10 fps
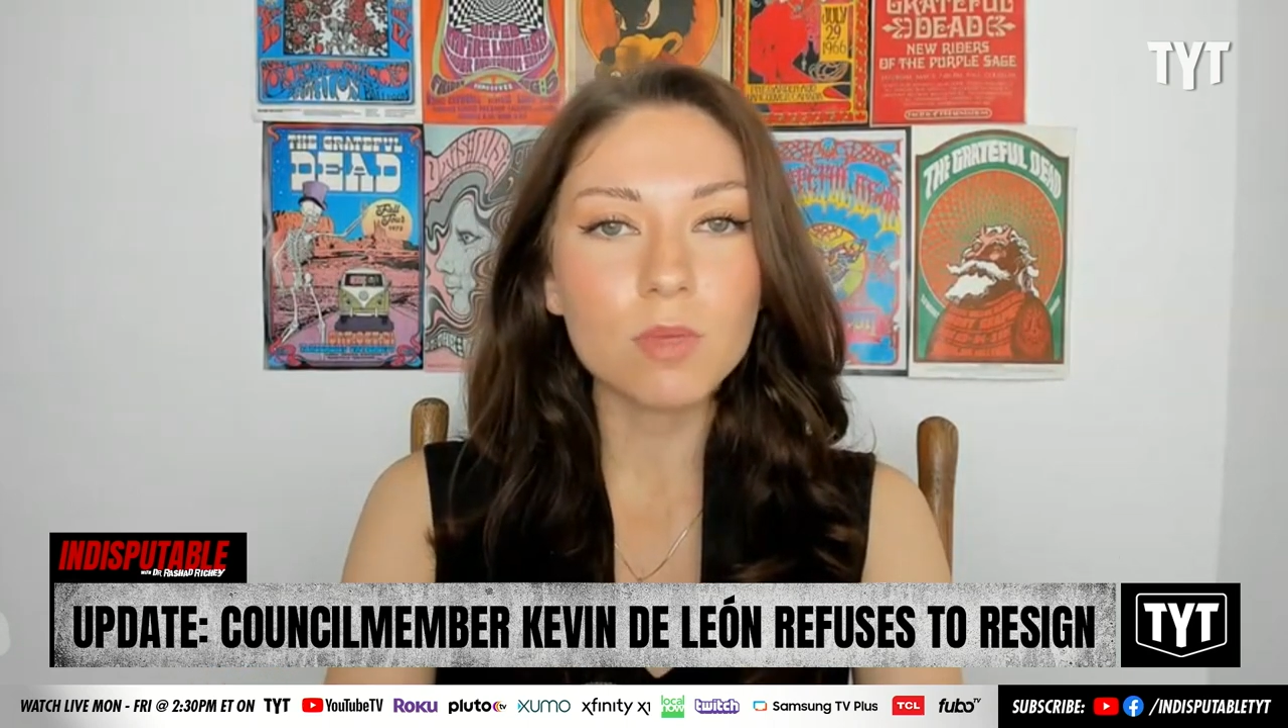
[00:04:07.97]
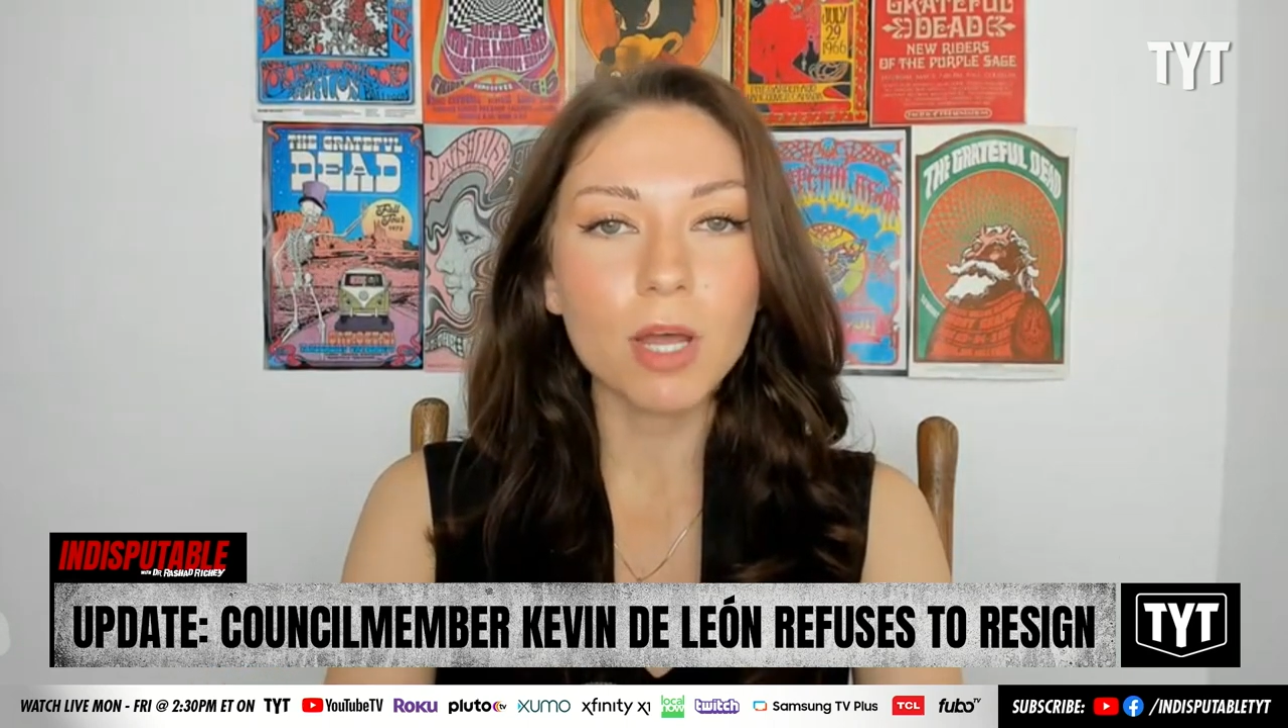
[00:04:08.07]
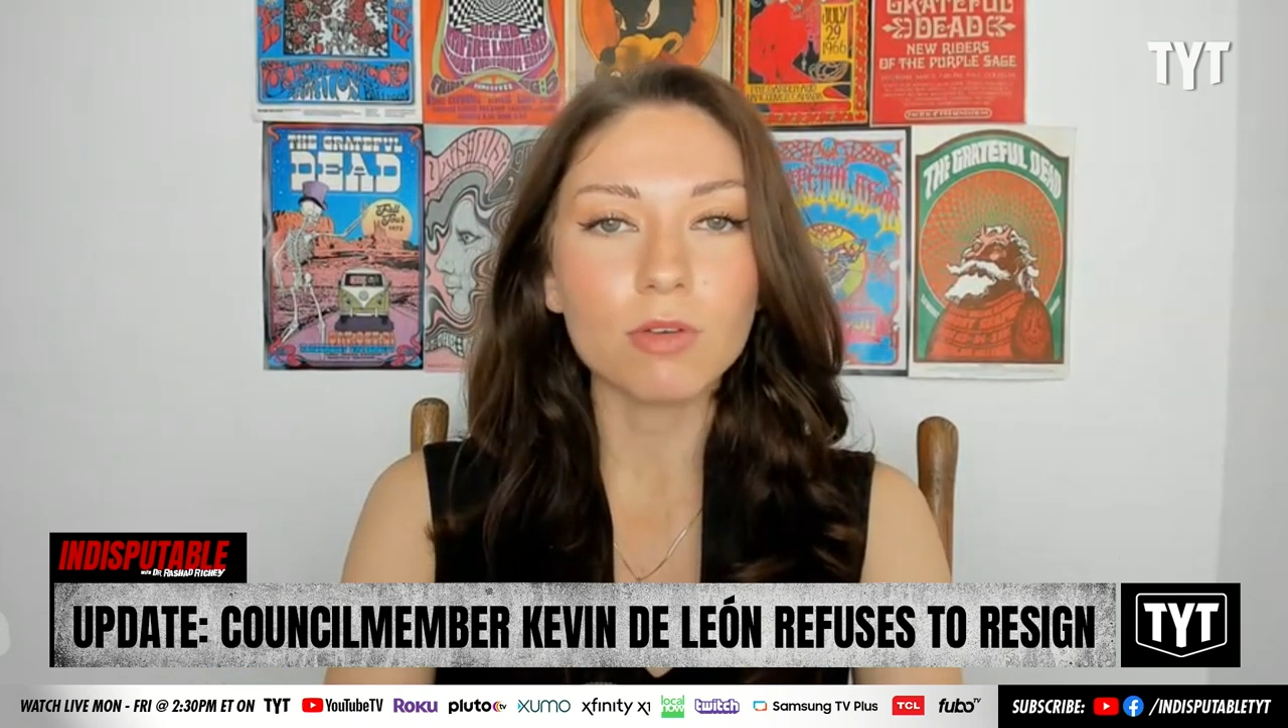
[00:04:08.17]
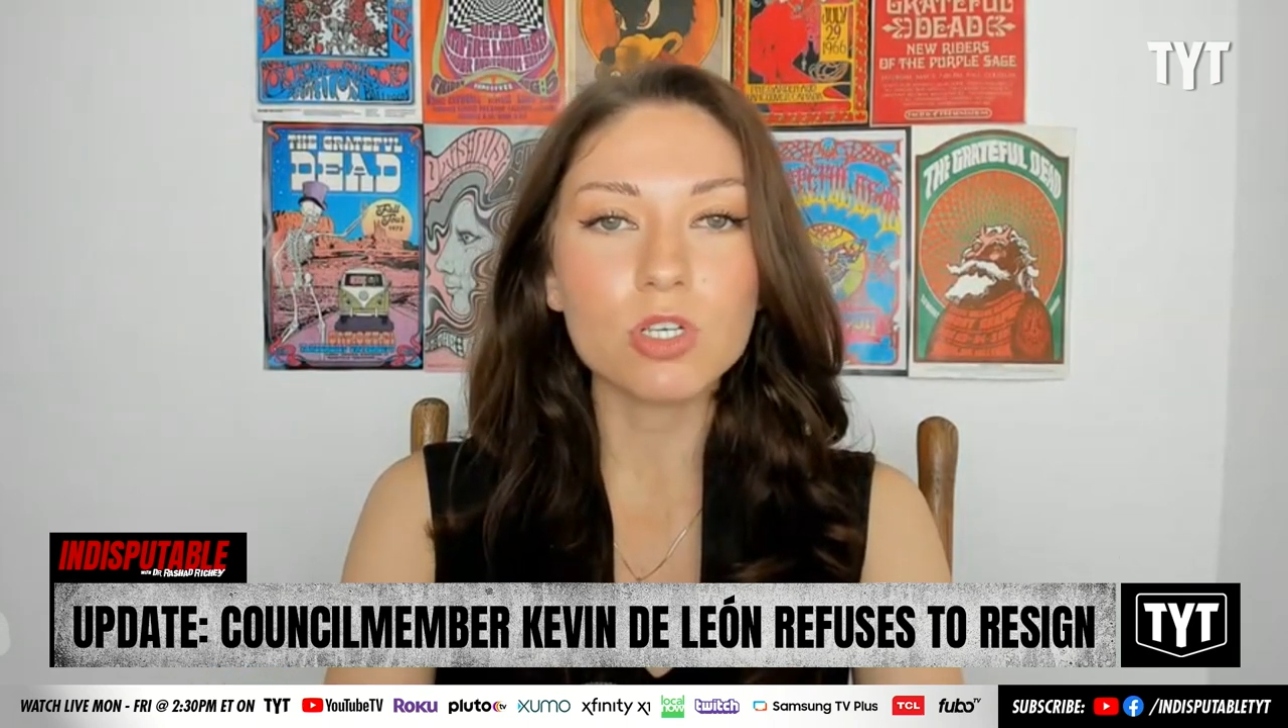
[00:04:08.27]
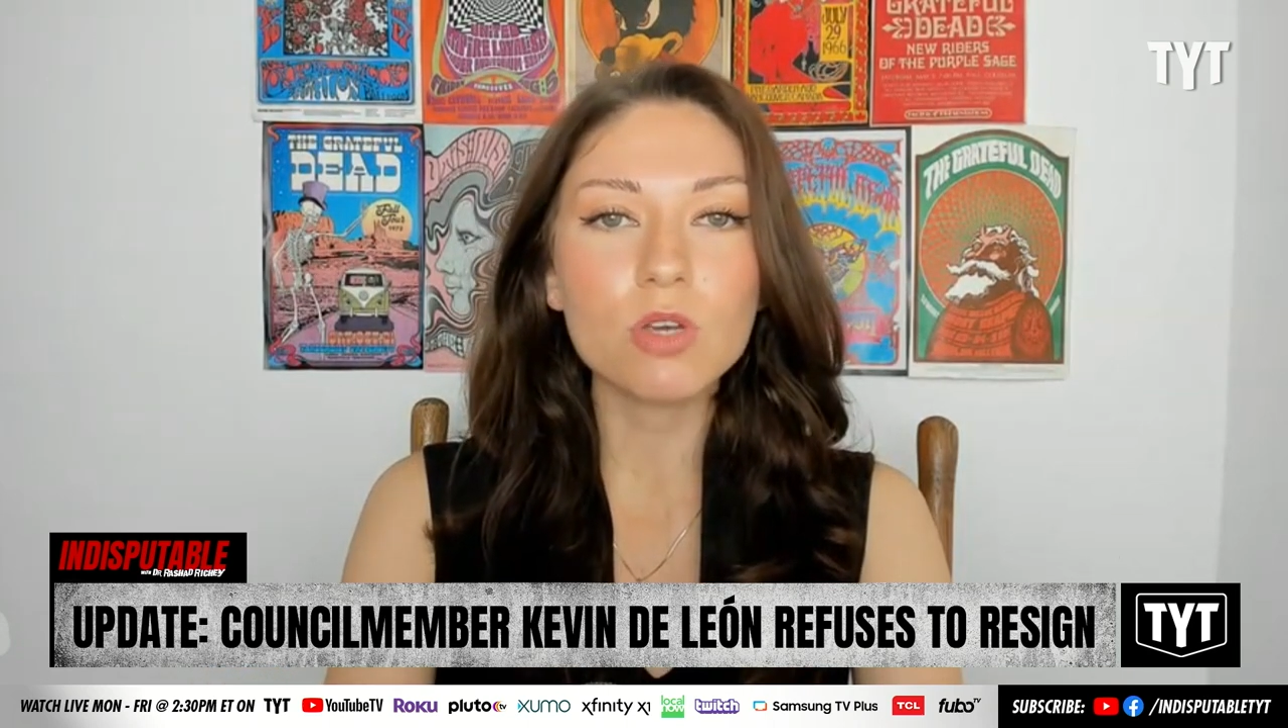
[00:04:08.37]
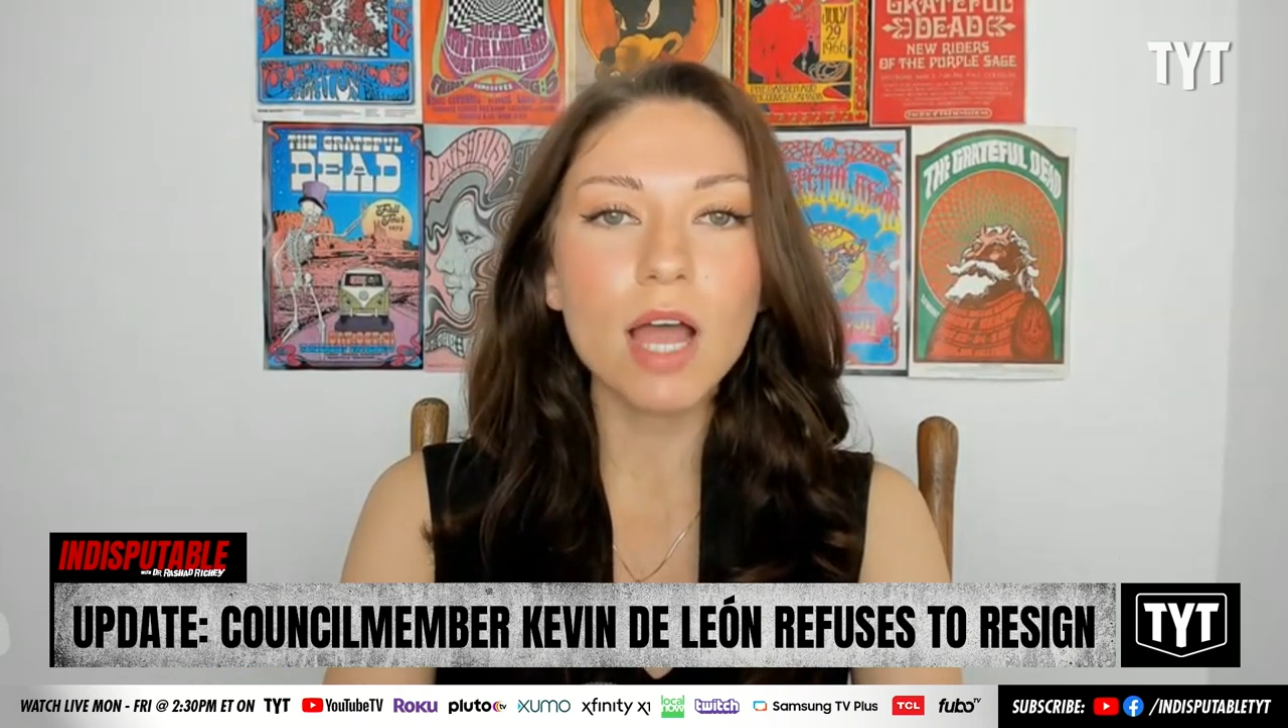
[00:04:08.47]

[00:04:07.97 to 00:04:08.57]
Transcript: about two